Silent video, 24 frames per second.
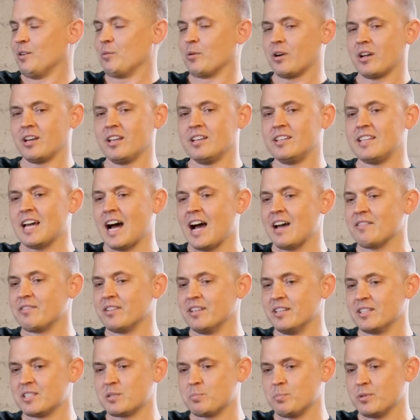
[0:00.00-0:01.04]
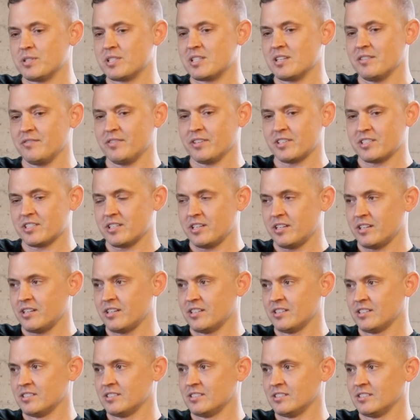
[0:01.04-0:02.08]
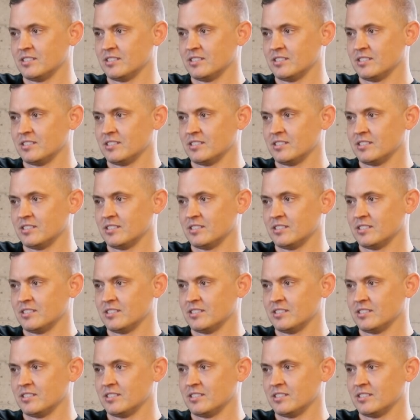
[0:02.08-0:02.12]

And we're going to dive into specifics here.